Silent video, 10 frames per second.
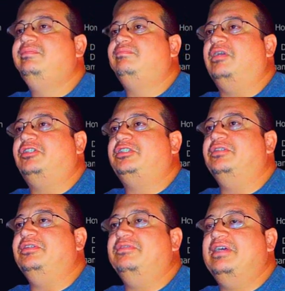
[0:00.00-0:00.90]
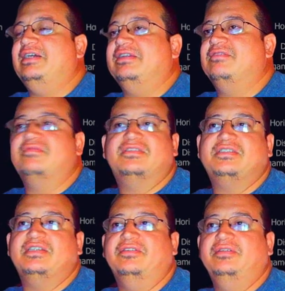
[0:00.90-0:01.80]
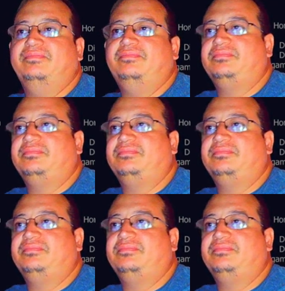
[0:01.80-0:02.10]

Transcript: I'll show you how to get this set up.